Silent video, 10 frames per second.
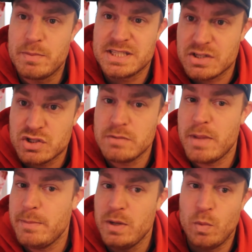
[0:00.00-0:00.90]
position,
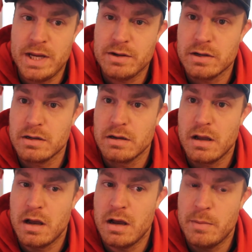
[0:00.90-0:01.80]
maybe winger,
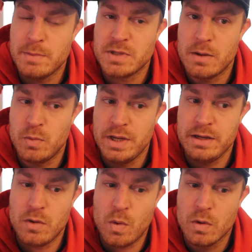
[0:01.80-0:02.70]
up top
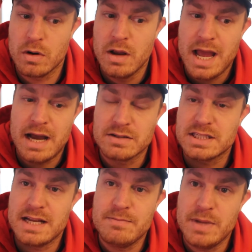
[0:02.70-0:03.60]
wing, or
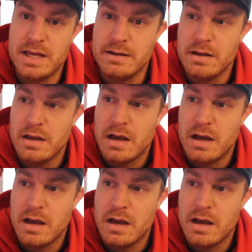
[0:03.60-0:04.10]
outside mid.